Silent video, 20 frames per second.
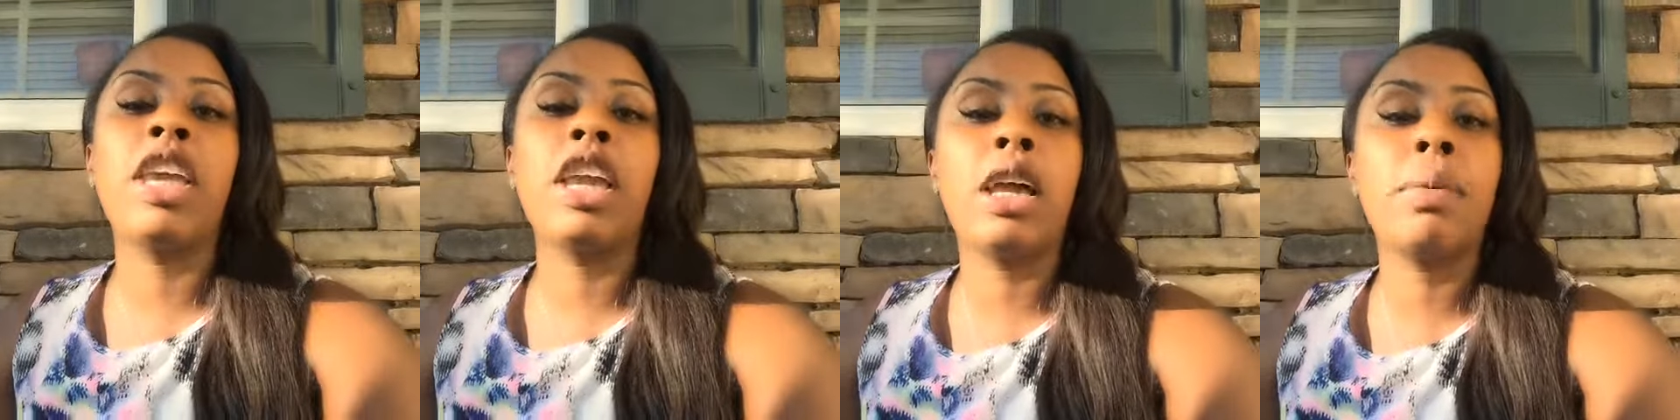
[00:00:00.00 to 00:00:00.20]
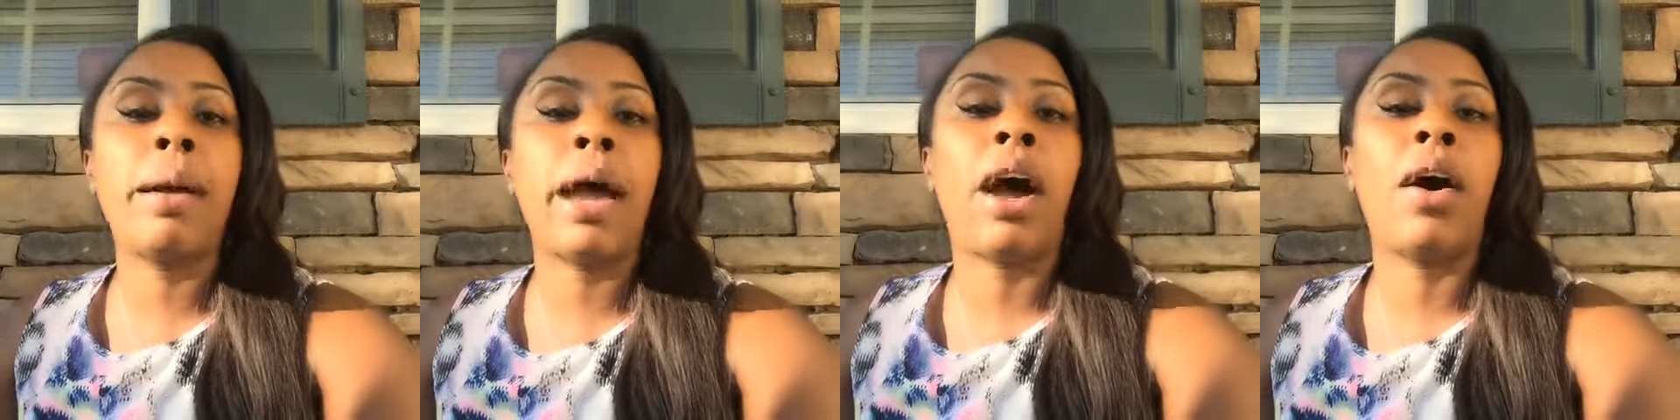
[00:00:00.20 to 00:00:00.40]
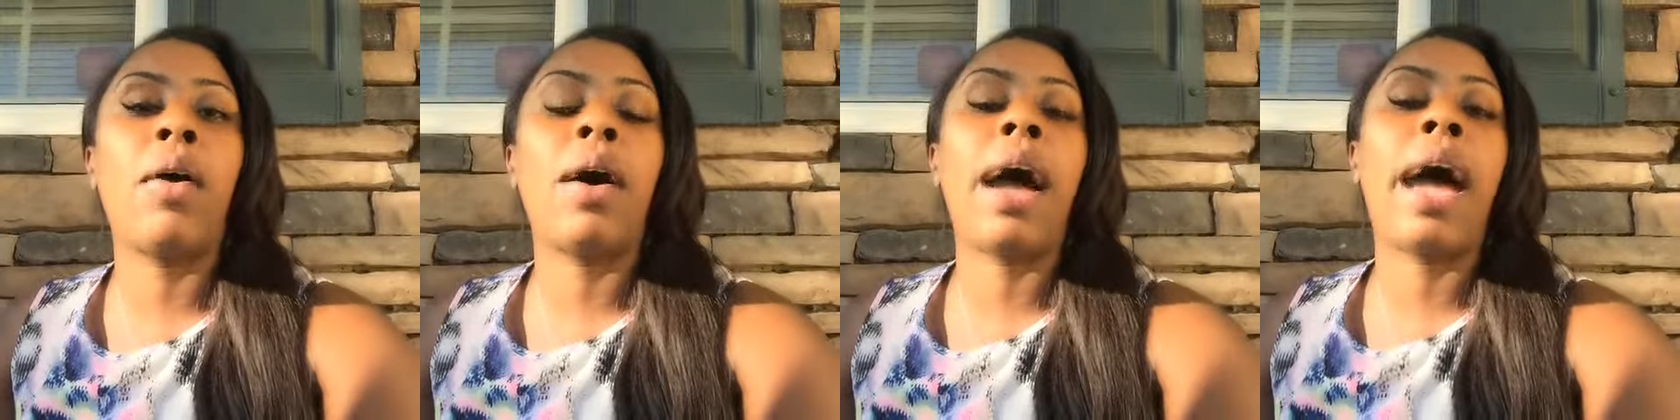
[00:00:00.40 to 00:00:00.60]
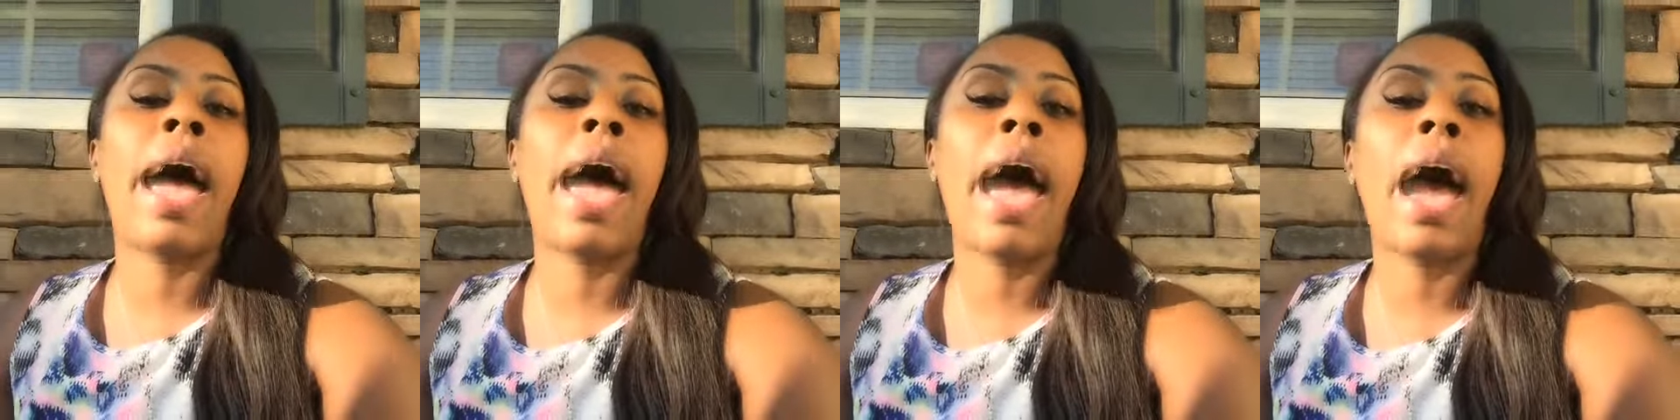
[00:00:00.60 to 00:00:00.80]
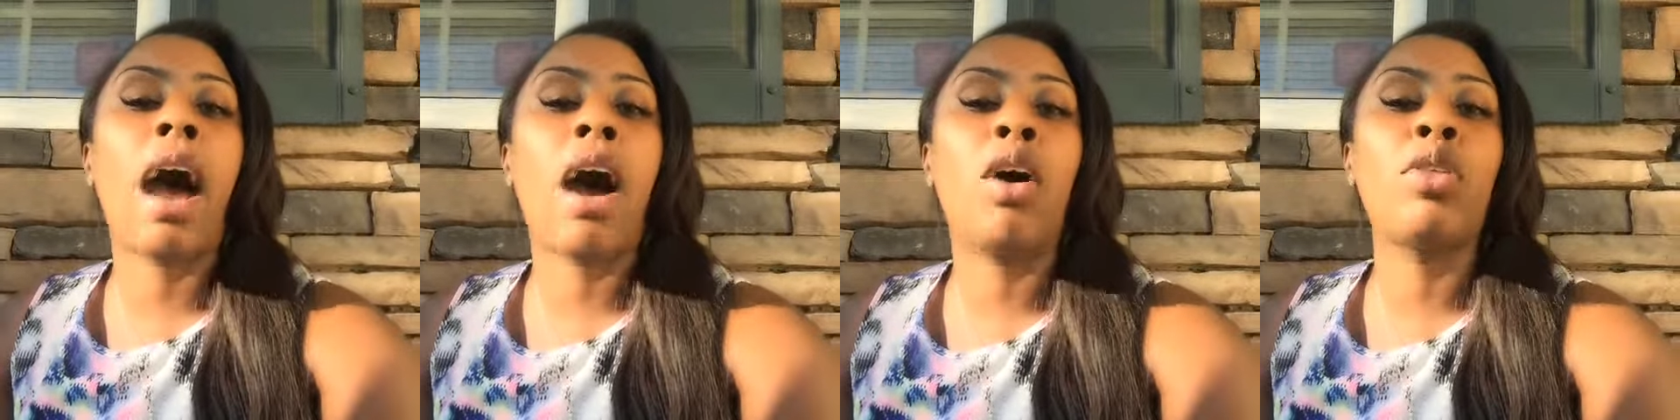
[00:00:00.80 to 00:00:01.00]
think about
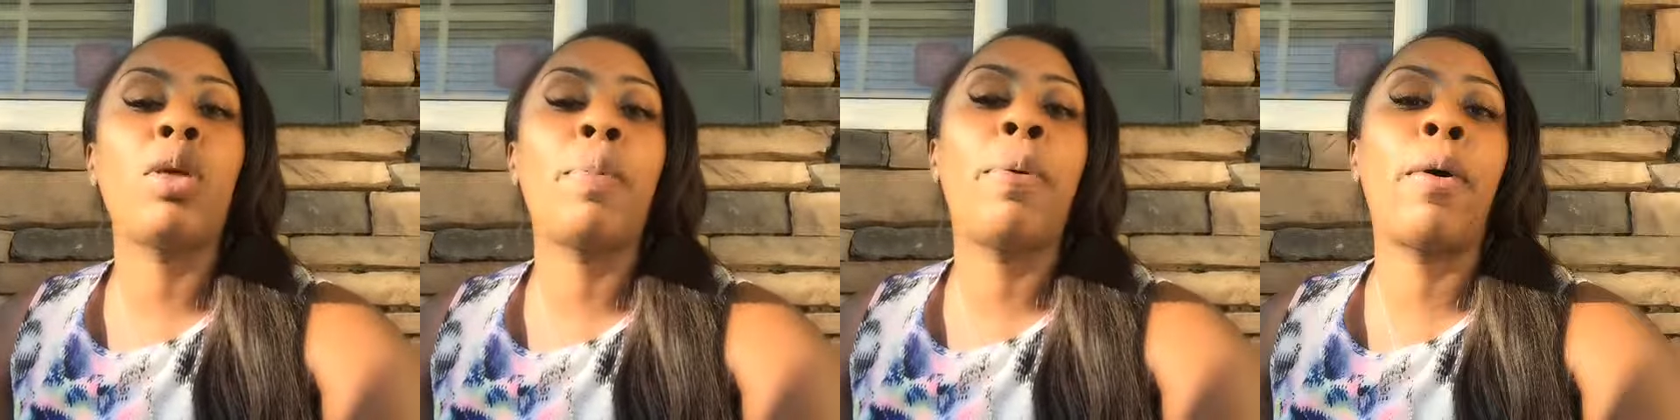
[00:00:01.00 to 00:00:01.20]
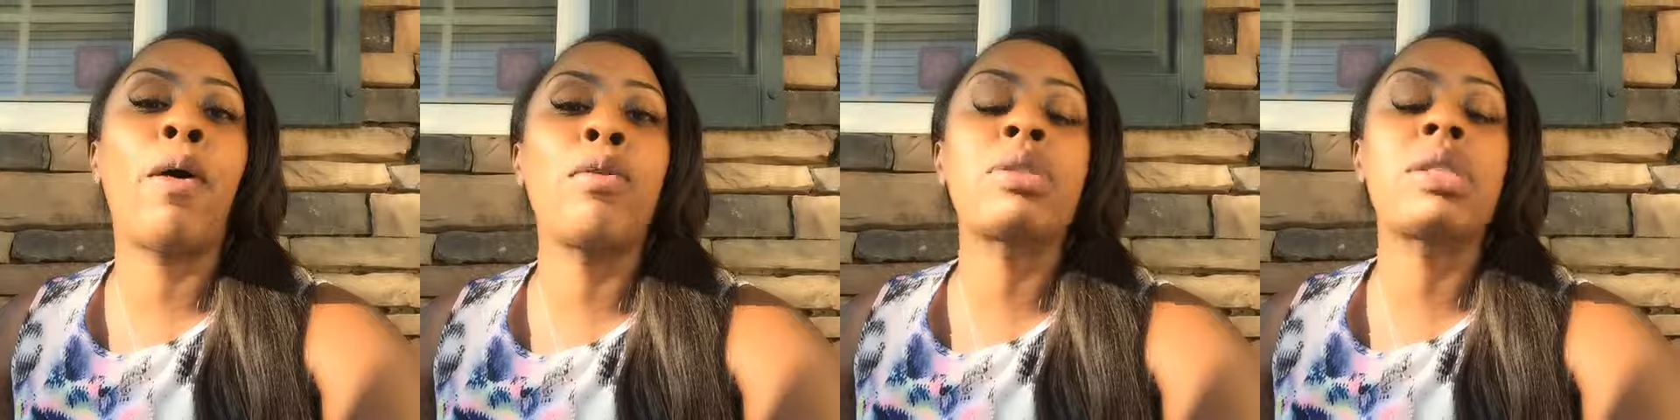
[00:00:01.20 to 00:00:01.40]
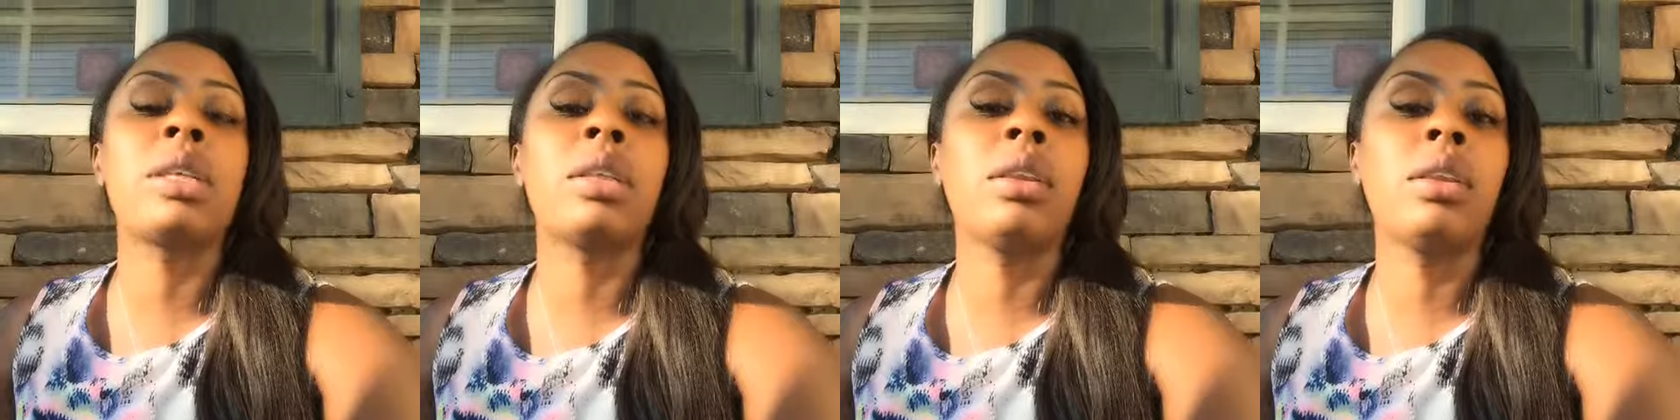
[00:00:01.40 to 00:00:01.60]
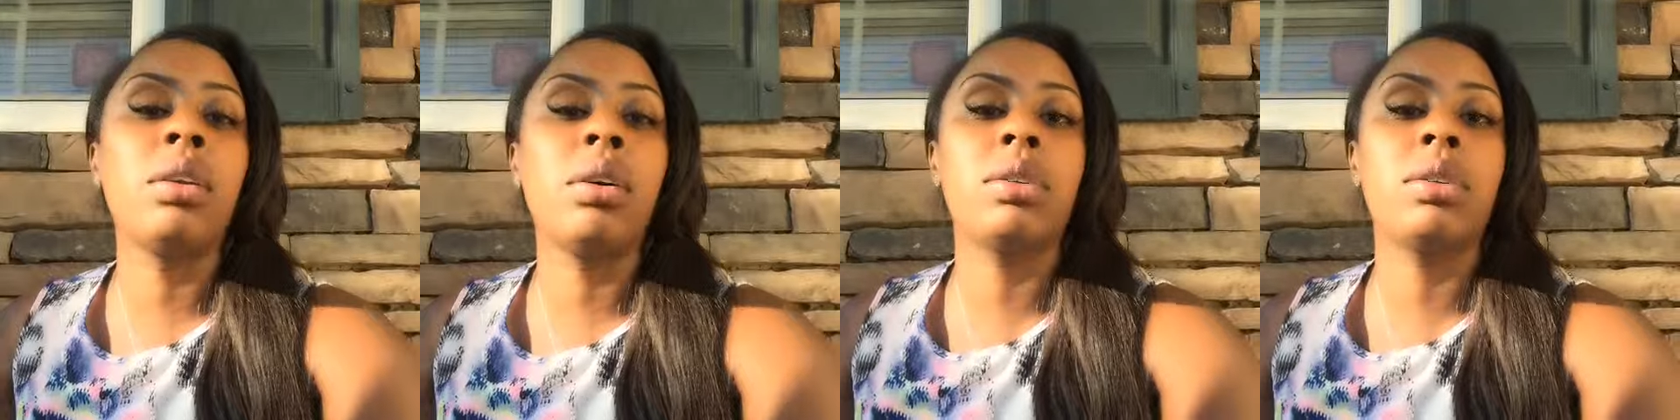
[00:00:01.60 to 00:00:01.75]
how the person